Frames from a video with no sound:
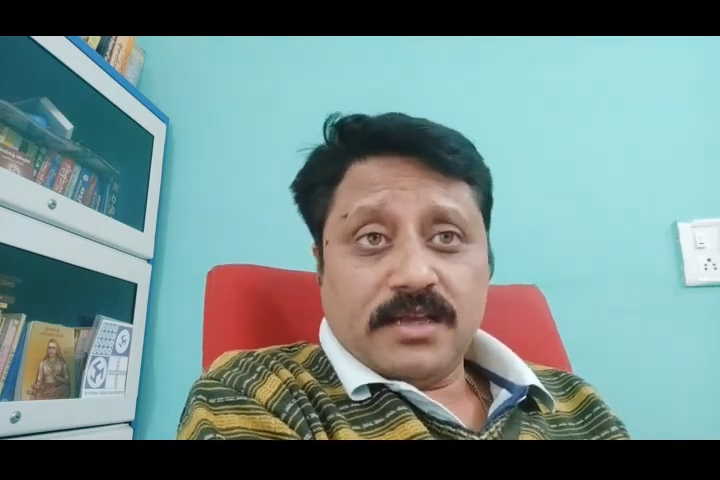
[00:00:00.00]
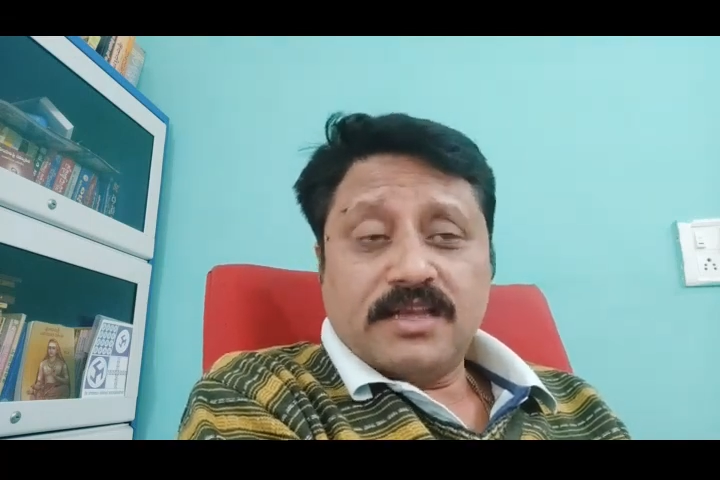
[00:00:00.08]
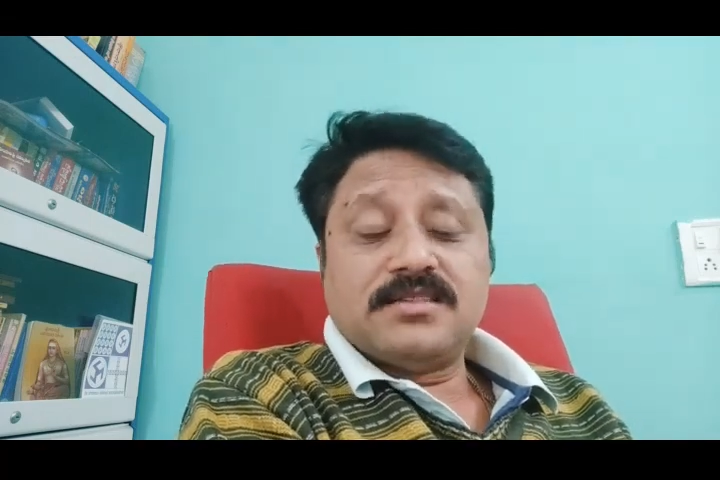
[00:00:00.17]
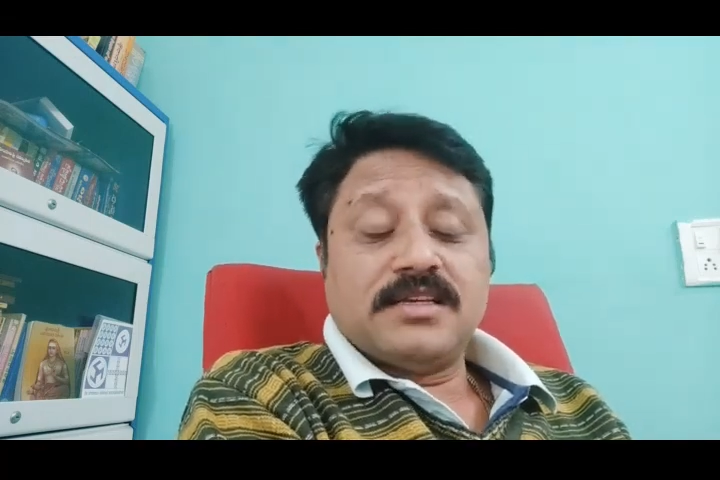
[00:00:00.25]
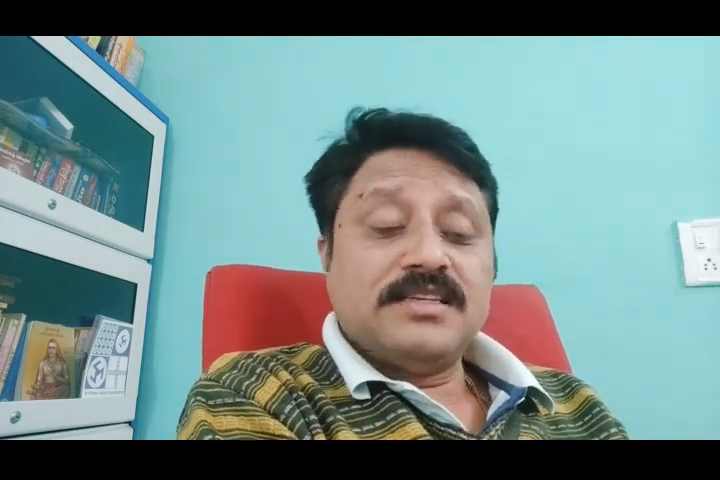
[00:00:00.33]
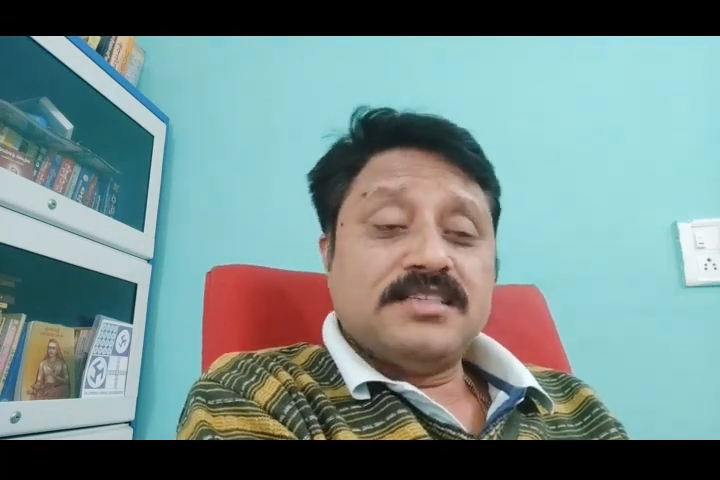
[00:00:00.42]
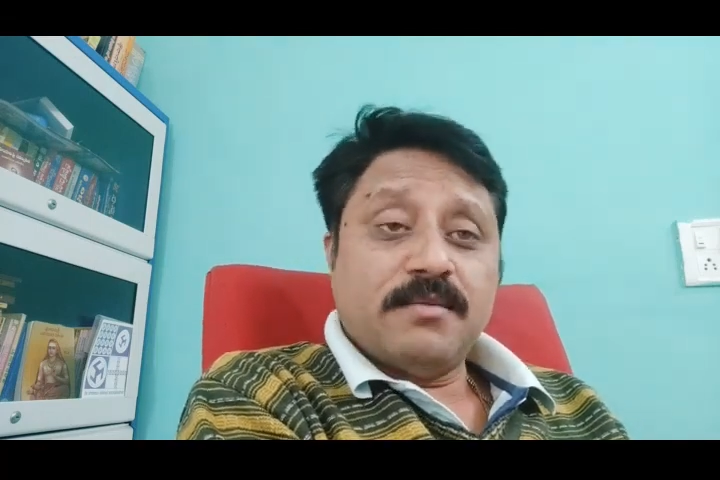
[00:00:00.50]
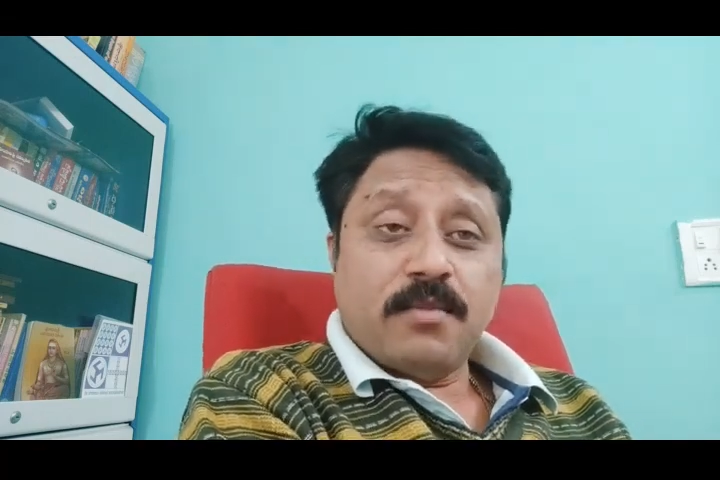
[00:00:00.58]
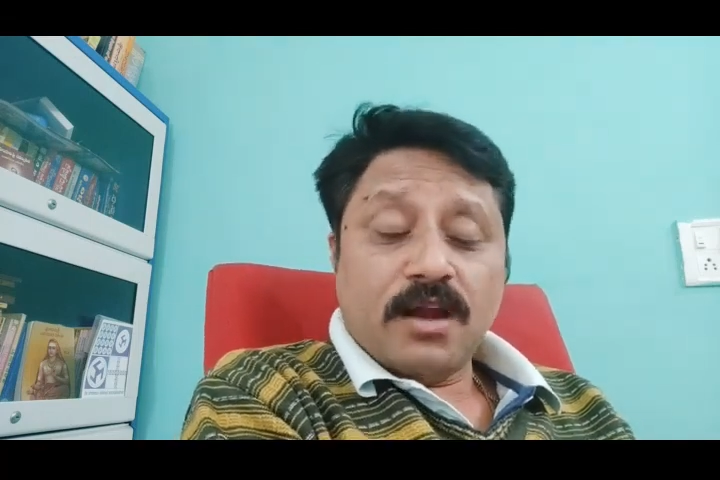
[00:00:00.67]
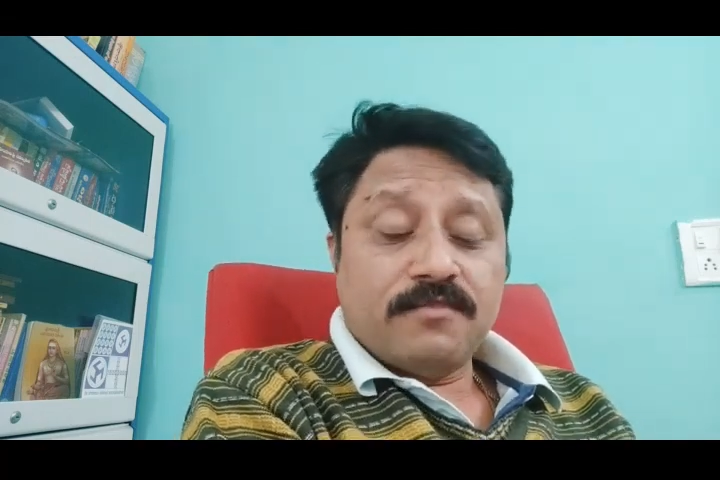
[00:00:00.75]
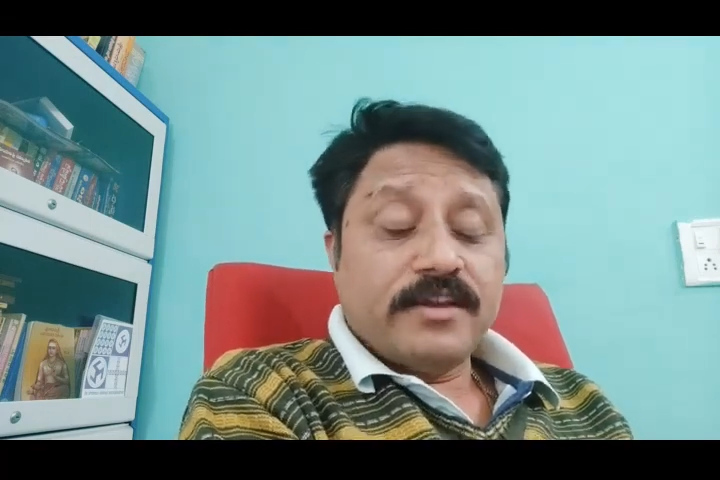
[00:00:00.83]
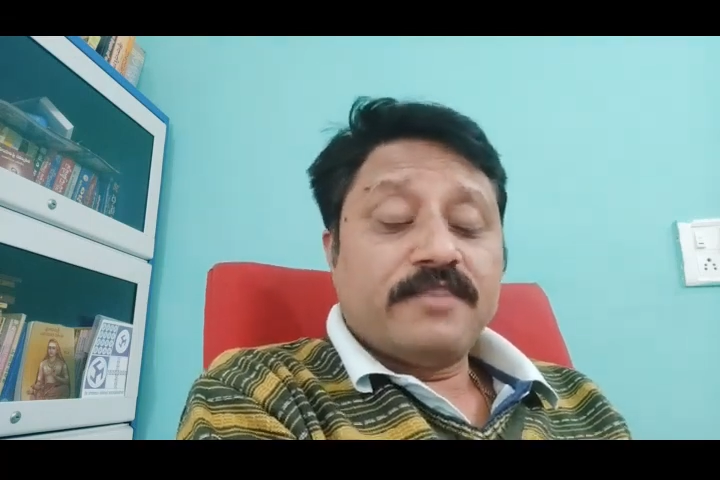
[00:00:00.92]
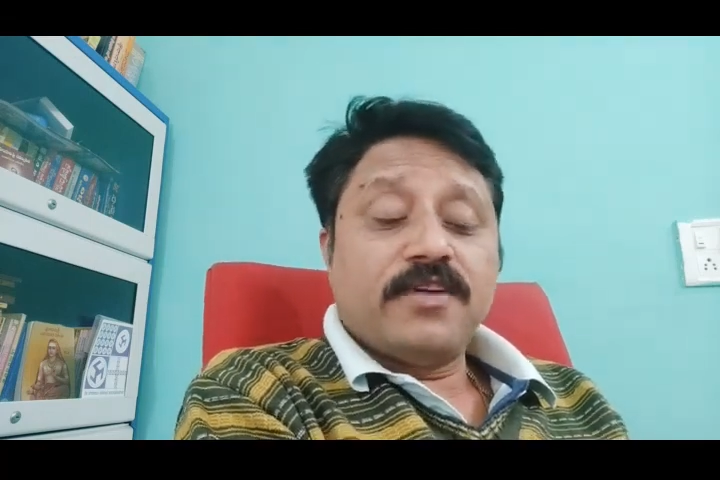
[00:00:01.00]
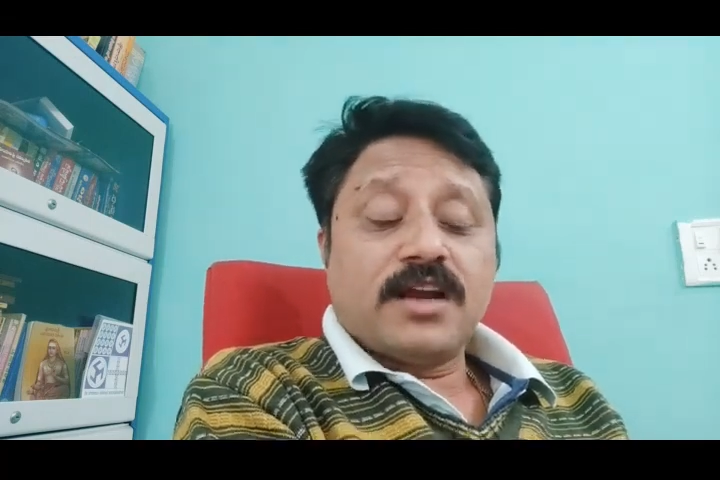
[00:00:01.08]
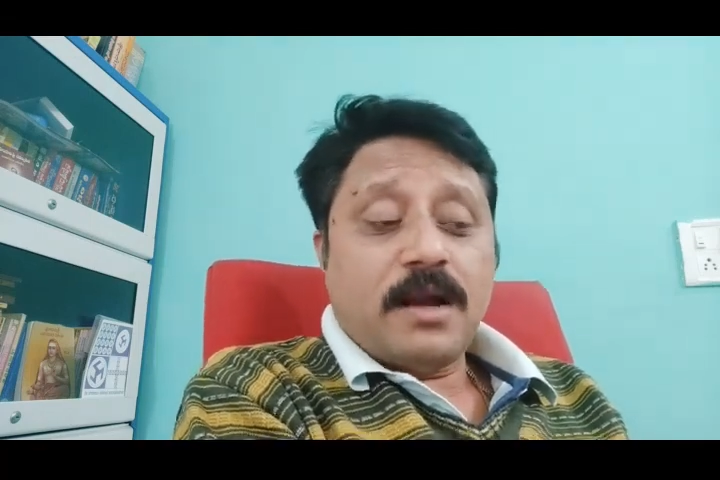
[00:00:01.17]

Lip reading: Yes, he's a malefic for